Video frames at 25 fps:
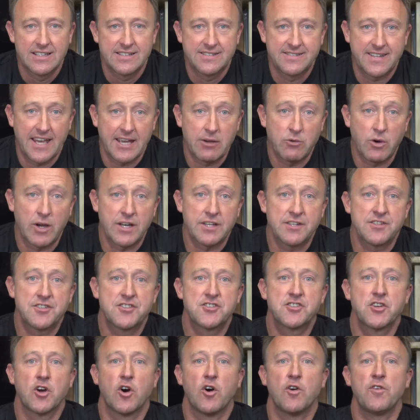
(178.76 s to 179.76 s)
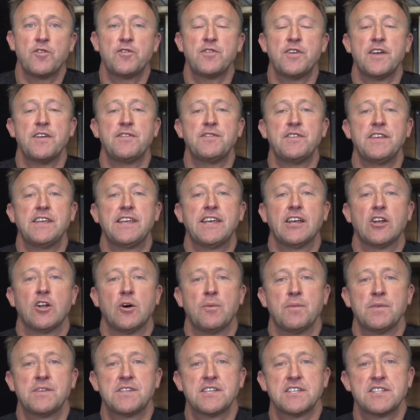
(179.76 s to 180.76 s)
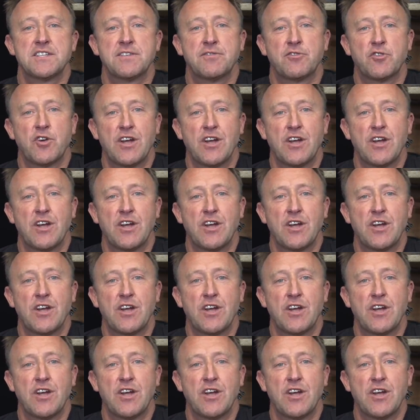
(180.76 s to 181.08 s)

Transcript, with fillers: Day one saw 50 kilometres of